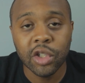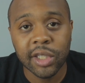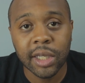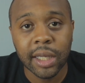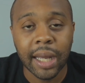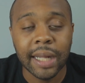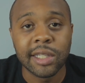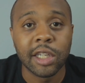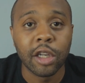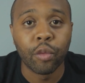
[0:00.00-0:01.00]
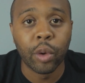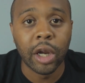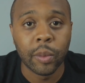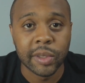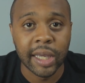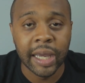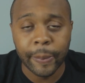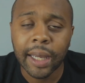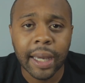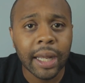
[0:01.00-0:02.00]
just to get an idea of where I was
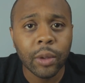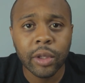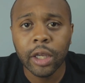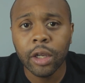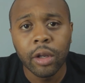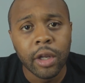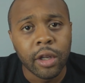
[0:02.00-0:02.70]
at. got out there,